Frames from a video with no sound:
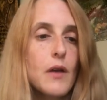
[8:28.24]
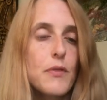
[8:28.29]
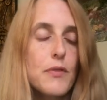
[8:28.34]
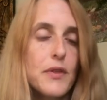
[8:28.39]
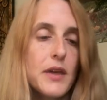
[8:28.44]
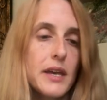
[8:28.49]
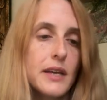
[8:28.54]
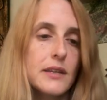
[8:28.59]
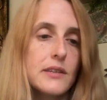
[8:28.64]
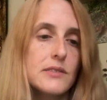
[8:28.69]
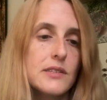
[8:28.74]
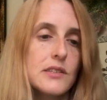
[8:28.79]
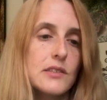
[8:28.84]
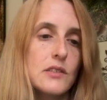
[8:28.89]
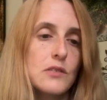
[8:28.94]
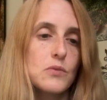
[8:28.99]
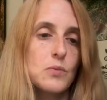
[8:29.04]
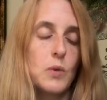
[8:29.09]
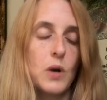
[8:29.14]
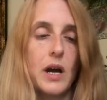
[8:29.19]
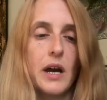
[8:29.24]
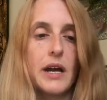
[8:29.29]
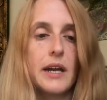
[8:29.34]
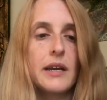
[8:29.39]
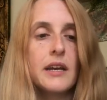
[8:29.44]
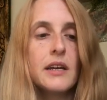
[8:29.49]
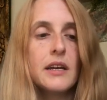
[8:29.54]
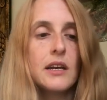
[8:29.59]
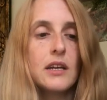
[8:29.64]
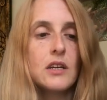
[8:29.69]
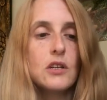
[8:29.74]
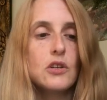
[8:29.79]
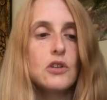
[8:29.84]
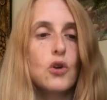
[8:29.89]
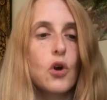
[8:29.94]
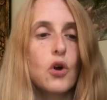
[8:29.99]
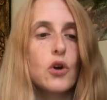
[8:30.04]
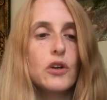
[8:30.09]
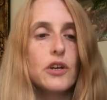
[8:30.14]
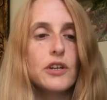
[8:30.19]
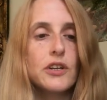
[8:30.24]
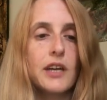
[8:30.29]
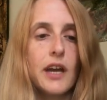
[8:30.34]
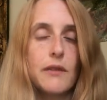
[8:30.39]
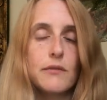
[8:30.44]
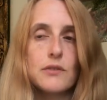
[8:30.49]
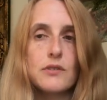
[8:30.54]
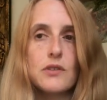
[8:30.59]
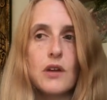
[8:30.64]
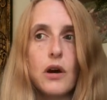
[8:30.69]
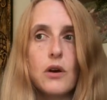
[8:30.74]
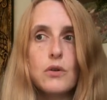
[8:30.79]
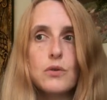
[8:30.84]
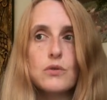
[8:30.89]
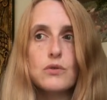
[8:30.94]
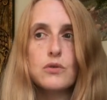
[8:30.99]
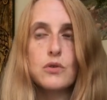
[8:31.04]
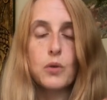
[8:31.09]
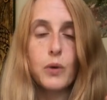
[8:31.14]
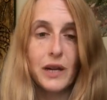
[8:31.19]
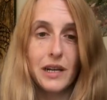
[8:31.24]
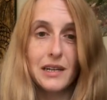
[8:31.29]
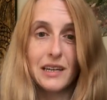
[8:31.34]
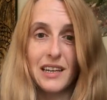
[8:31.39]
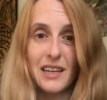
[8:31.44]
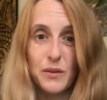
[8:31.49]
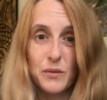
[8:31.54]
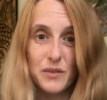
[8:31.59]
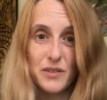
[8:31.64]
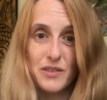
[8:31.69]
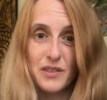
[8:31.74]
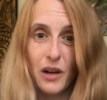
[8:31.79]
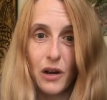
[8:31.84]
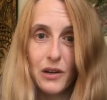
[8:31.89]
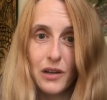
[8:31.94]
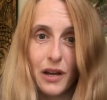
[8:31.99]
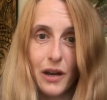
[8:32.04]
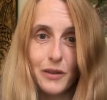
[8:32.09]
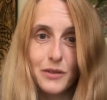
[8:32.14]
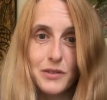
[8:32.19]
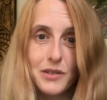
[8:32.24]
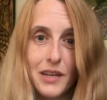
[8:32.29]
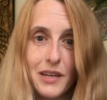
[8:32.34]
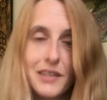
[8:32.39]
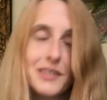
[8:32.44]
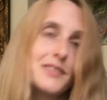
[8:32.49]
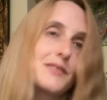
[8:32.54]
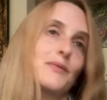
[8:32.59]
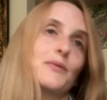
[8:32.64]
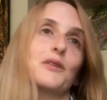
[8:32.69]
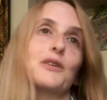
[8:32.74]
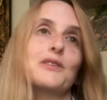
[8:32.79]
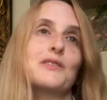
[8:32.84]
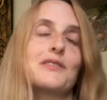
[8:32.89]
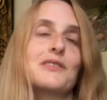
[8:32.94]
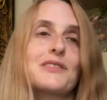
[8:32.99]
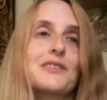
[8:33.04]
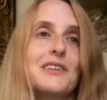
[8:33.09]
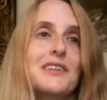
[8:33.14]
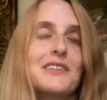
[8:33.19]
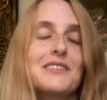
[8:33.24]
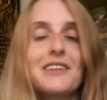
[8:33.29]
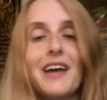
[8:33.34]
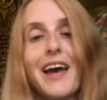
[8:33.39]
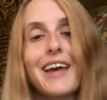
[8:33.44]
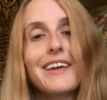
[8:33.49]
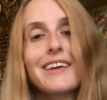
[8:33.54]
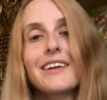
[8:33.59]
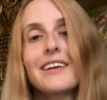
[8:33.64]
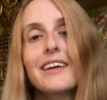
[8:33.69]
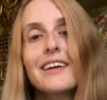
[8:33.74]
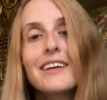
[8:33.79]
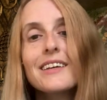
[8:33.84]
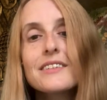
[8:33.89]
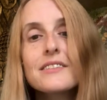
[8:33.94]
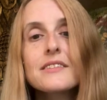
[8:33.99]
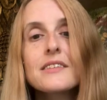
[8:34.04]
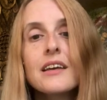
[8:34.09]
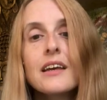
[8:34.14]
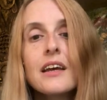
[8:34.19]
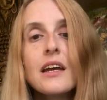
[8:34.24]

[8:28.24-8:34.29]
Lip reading: things. This is why you're not going to get quickly with scoliosis, because it's going to take years.